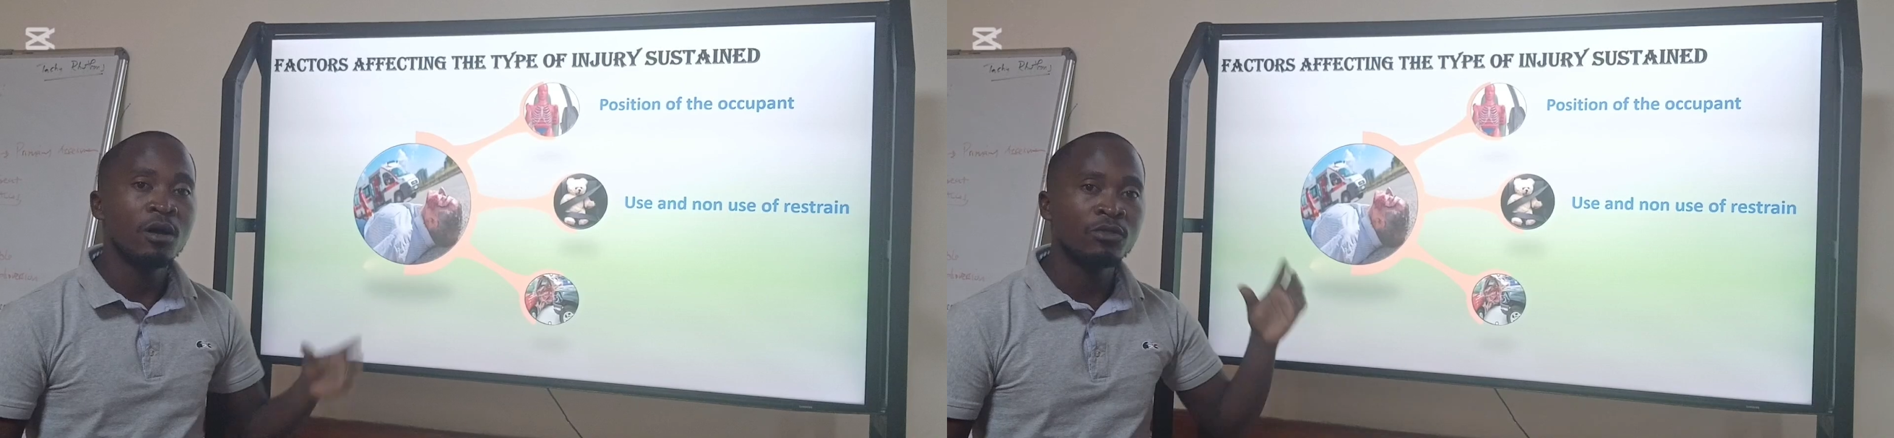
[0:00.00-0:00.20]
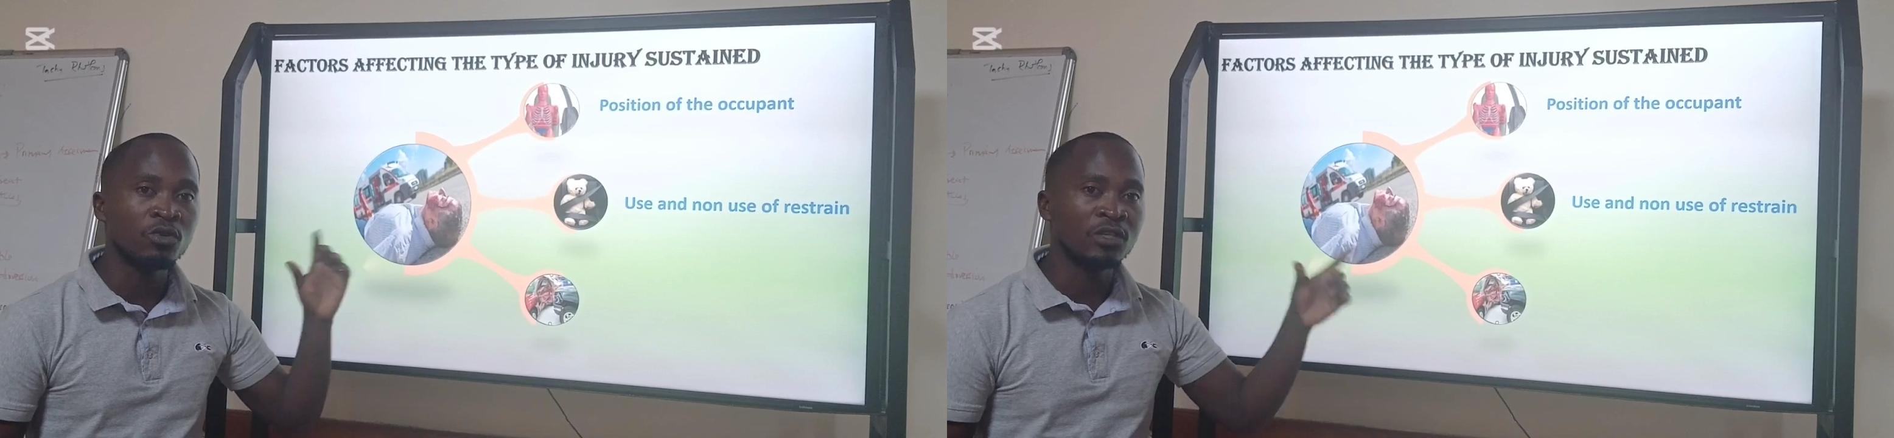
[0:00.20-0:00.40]

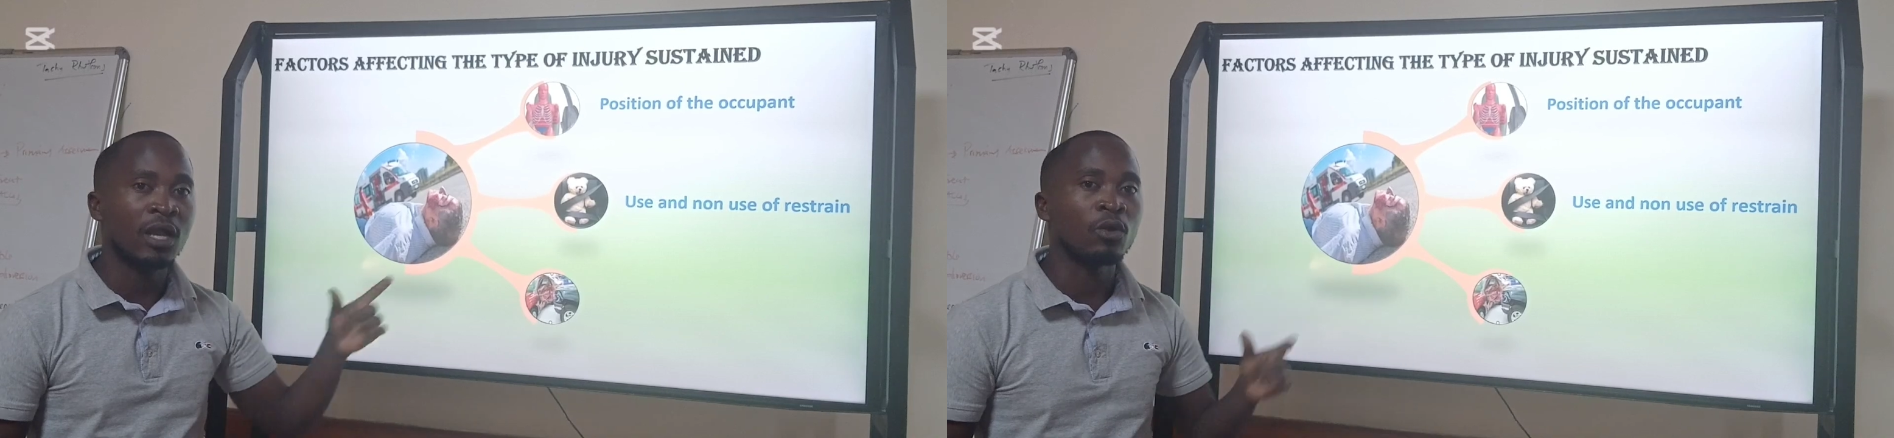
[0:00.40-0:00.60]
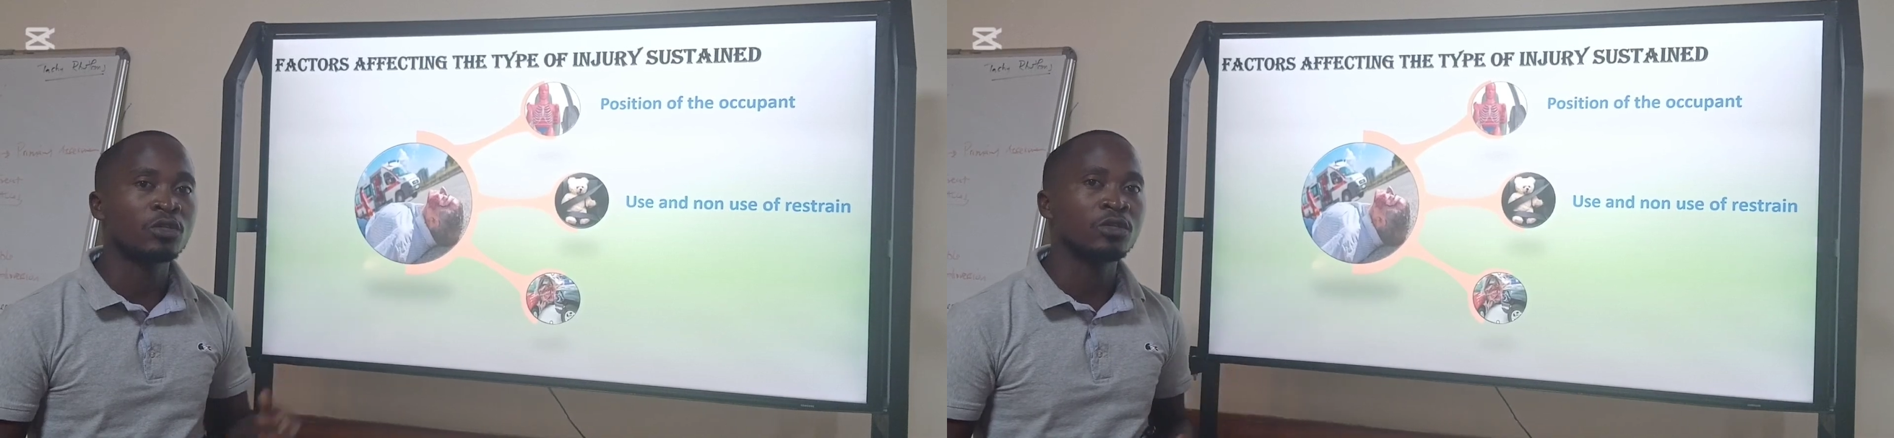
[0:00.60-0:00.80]
those who
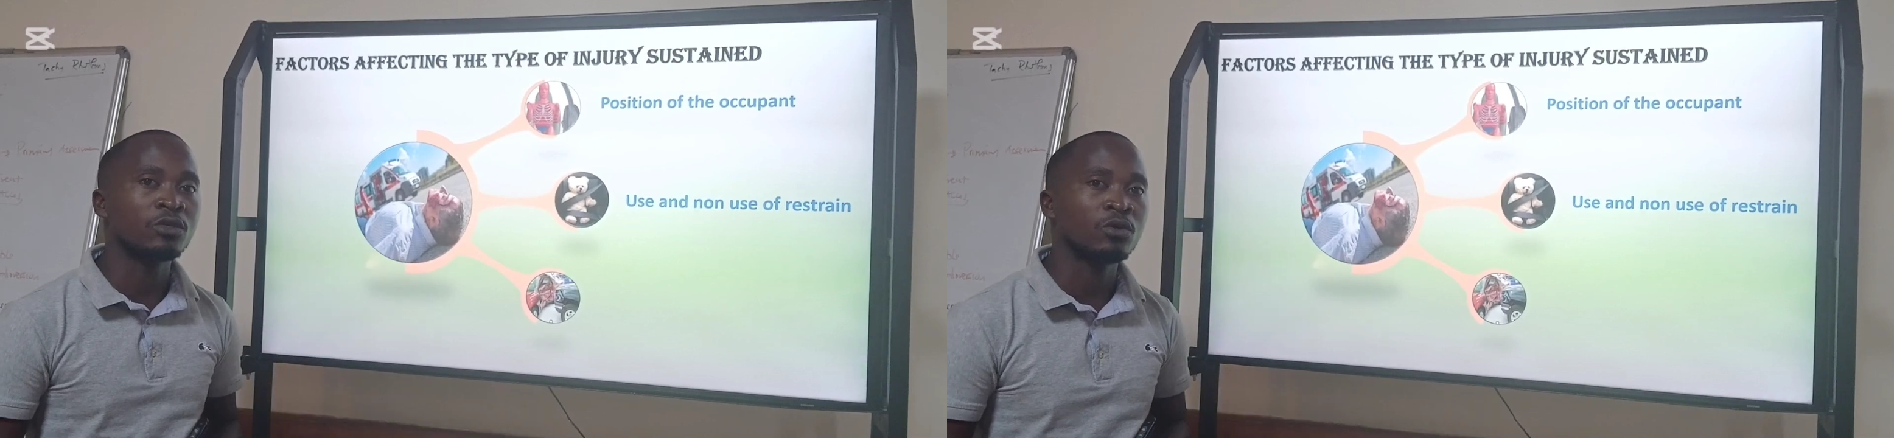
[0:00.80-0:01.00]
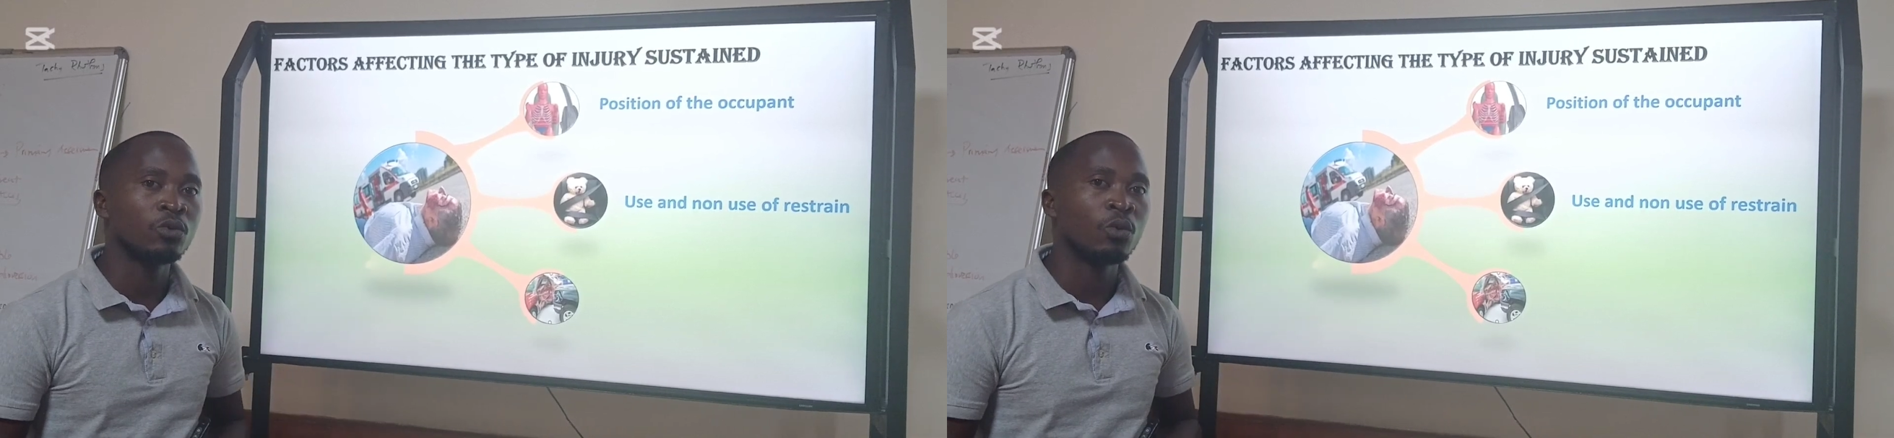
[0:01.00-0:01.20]

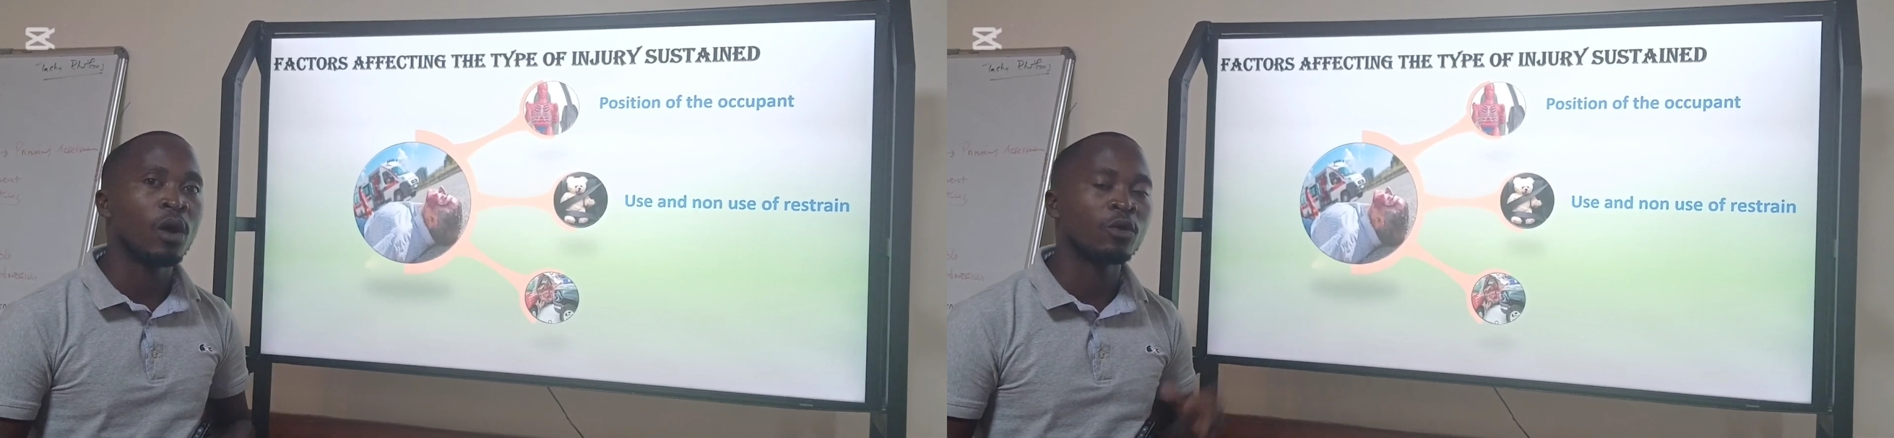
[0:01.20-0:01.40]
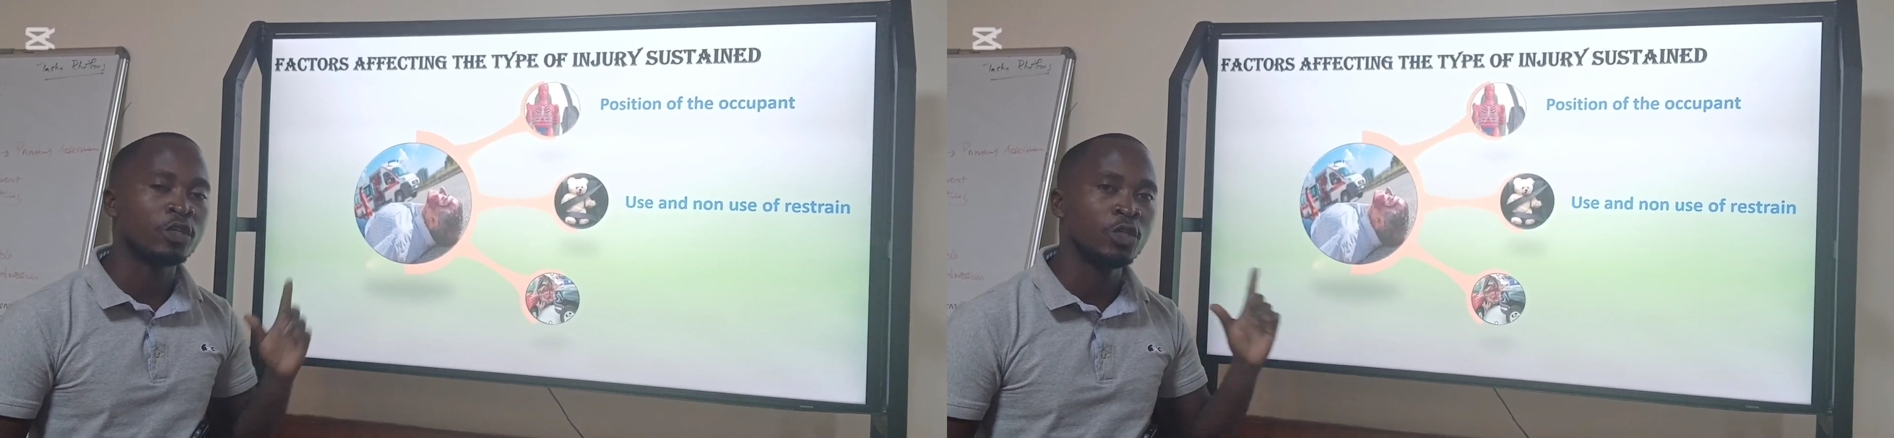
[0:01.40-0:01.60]
are
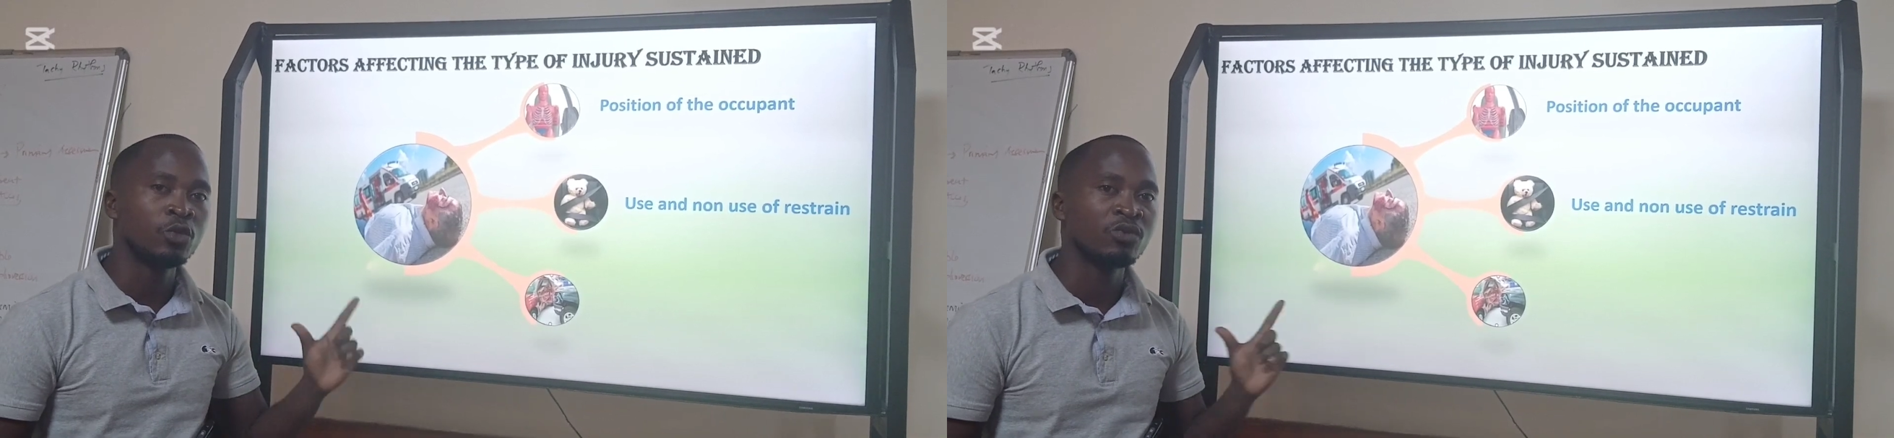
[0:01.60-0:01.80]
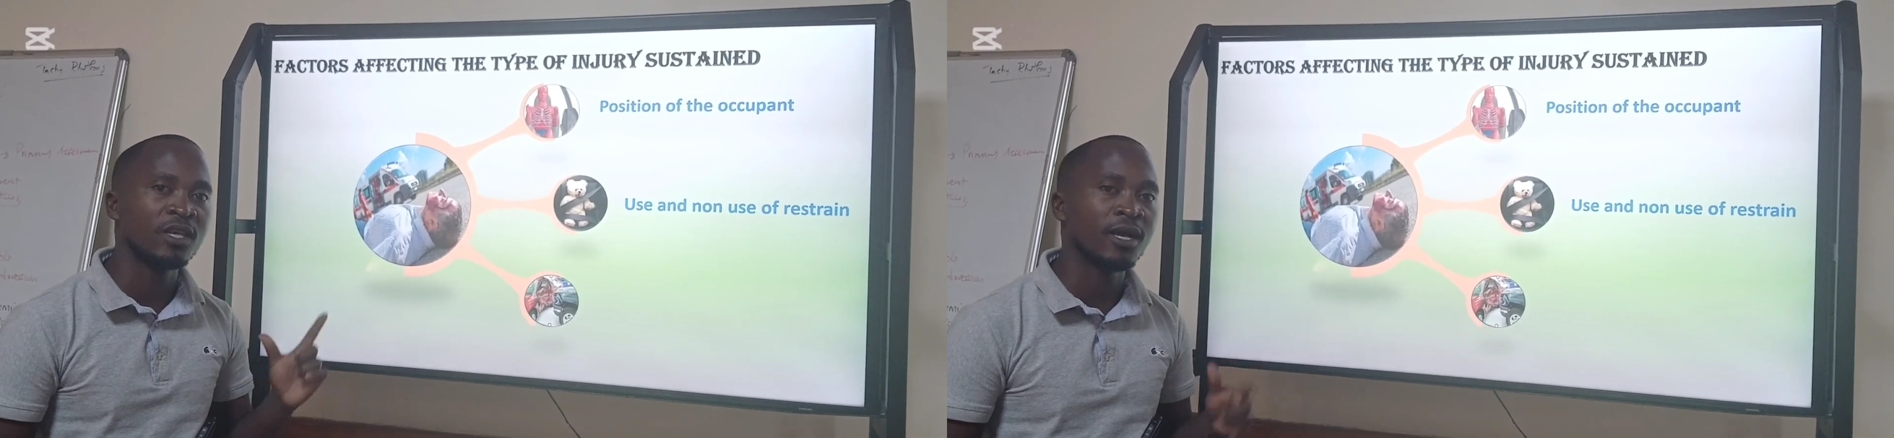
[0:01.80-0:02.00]
not
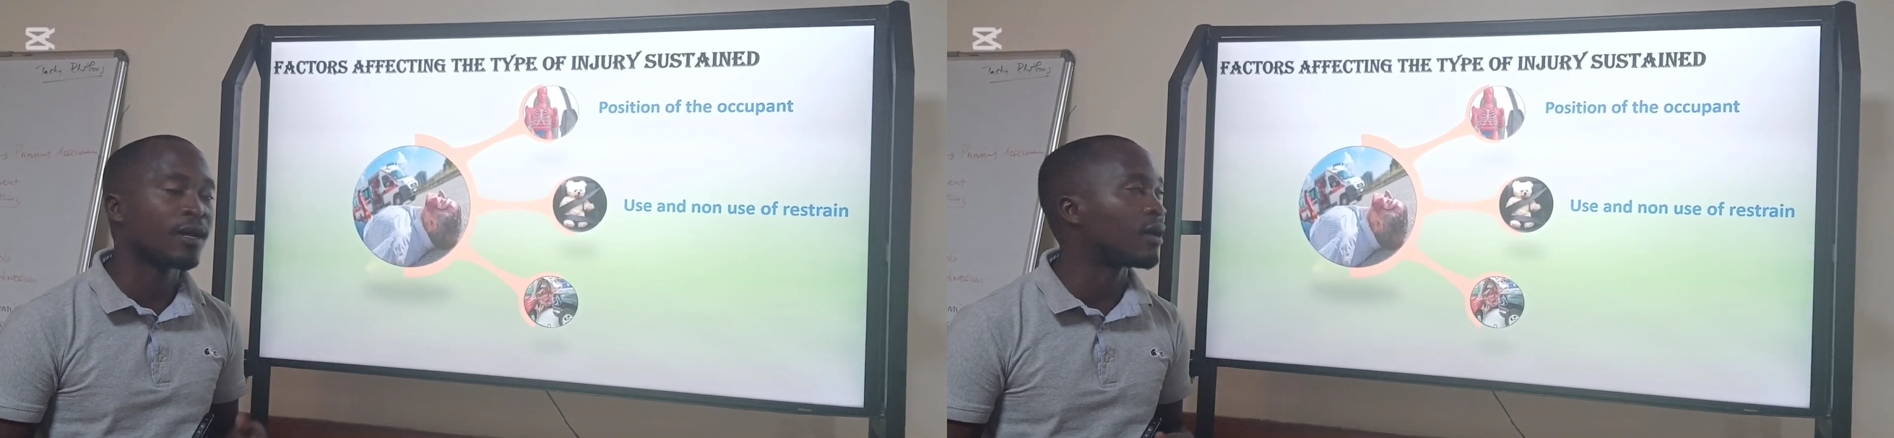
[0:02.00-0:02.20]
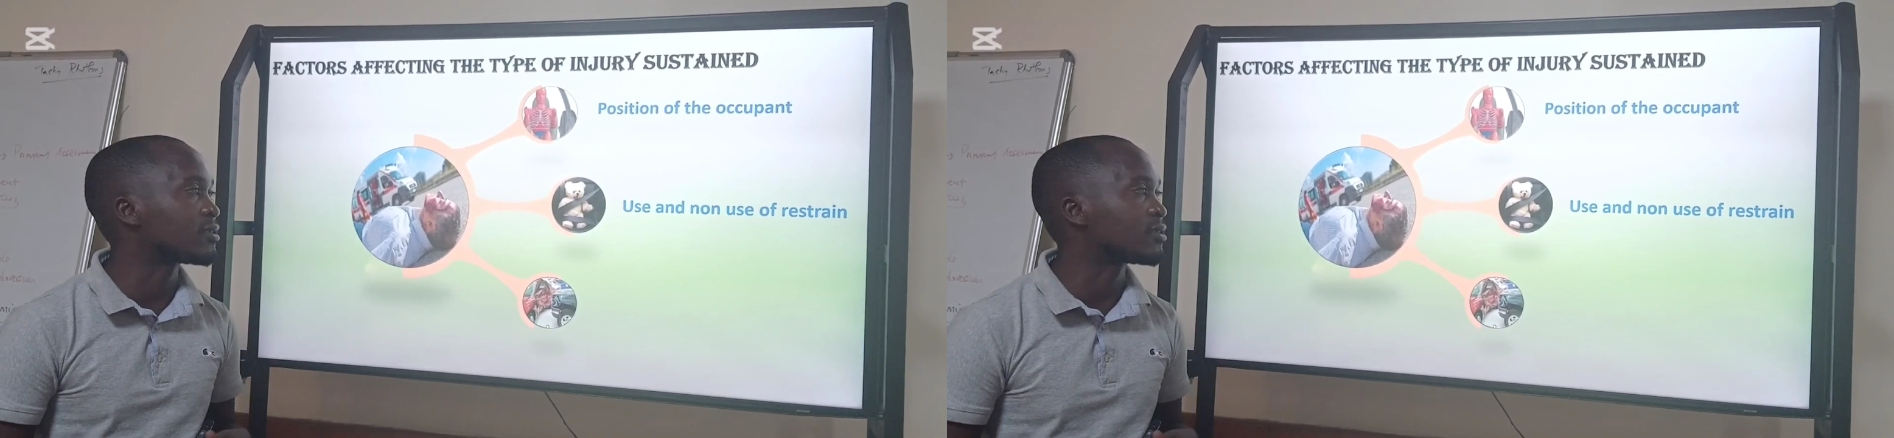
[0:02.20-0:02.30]
using